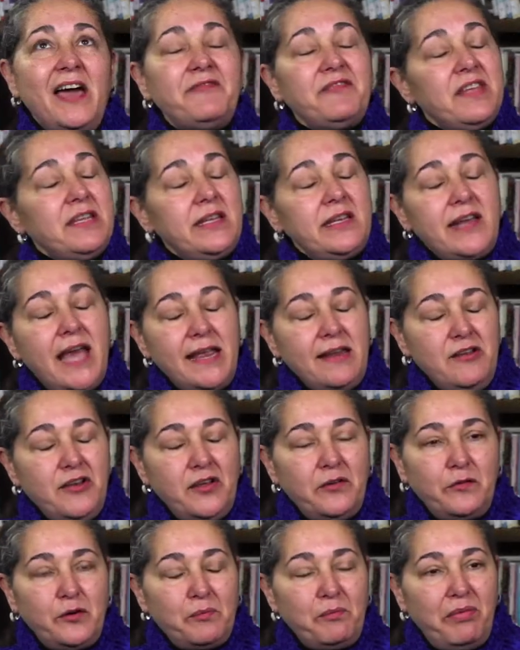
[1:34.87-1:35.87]
I think that I
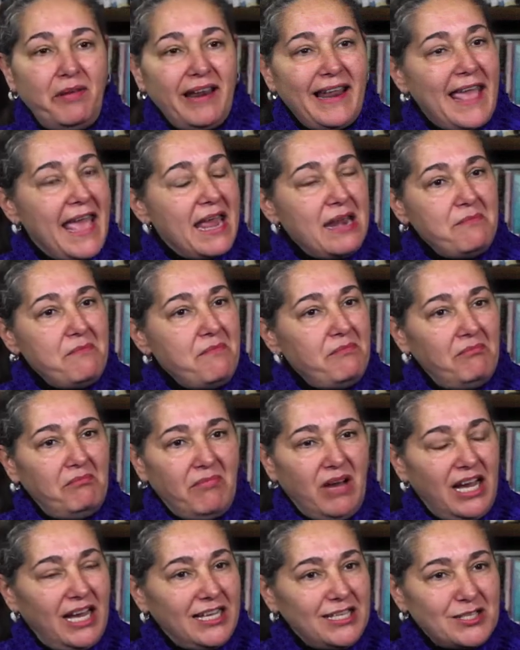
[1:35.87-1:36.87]
never planned
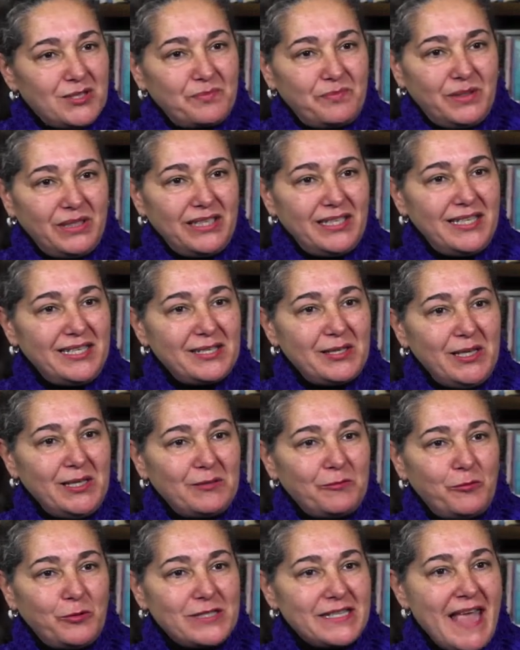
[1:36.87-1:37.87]
much, but
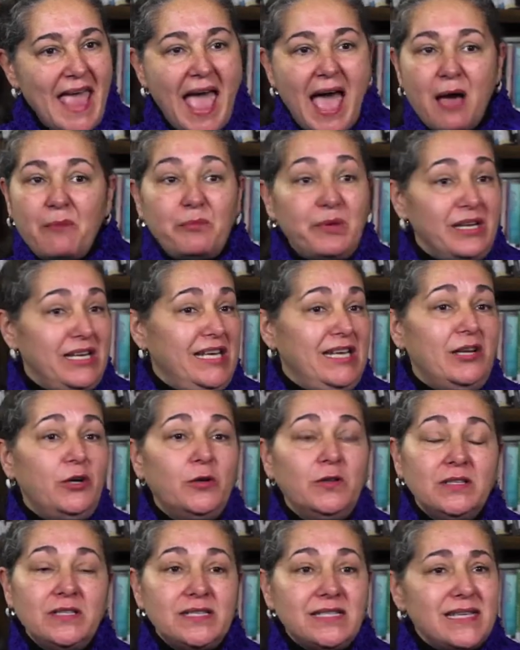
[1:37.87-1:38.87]
it was happening.
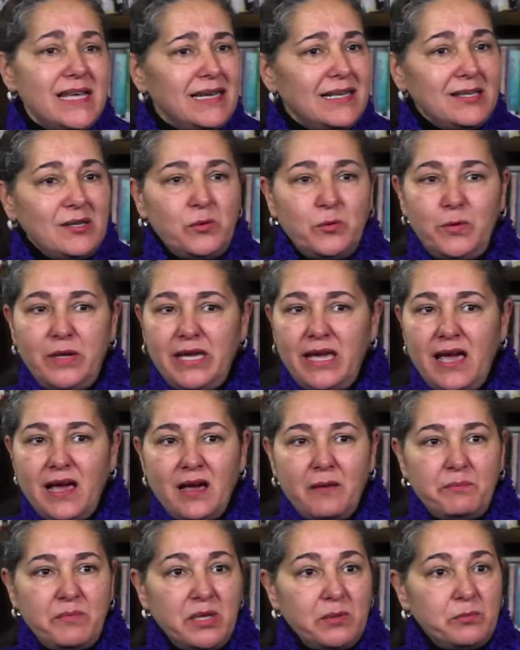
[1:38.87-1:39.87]
All of a sudden, we
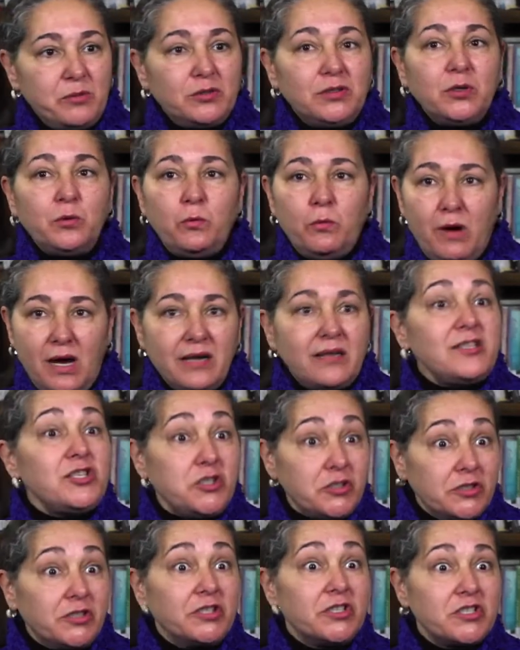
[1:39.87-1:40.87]
have people that want a
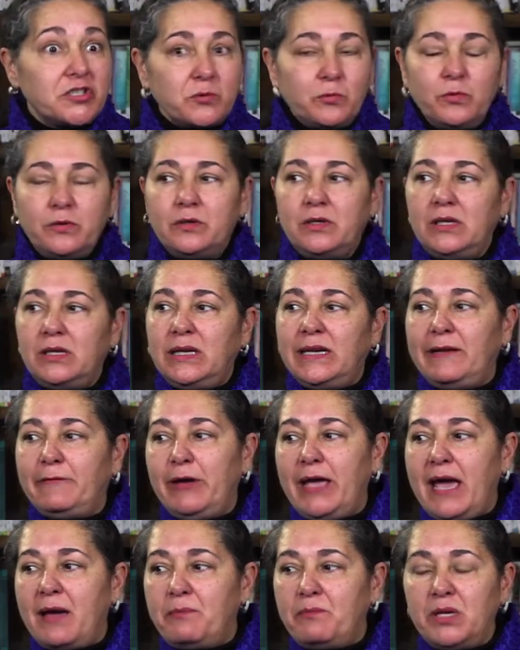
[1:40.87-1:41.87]
church.
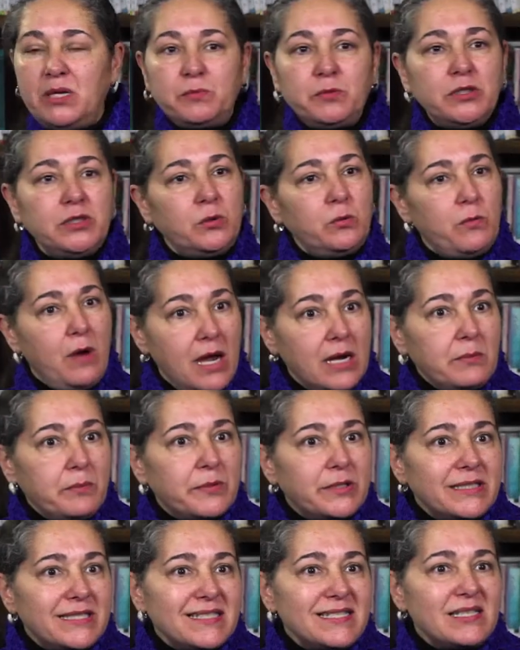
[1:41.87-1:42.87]
We have people that want to
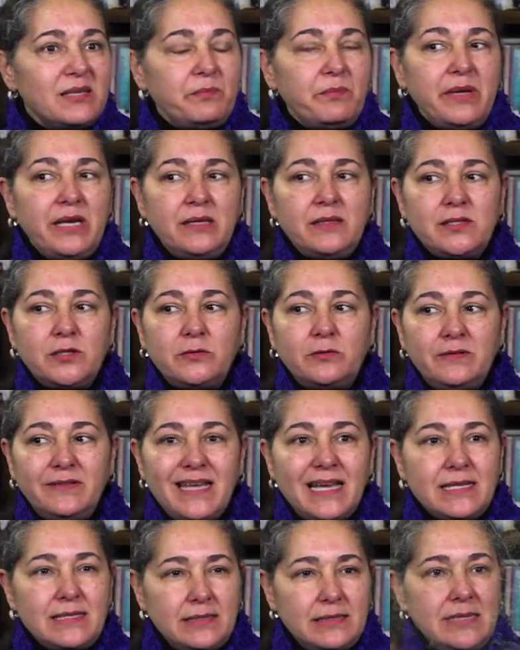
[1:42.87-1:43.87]
participate, so
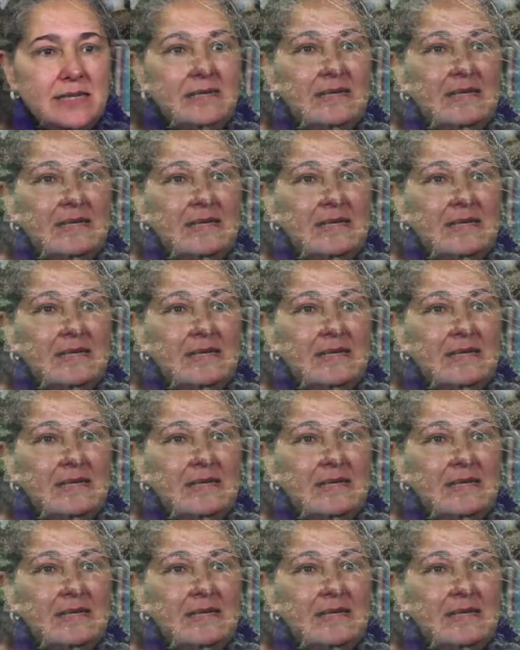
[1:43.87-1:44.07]
that's,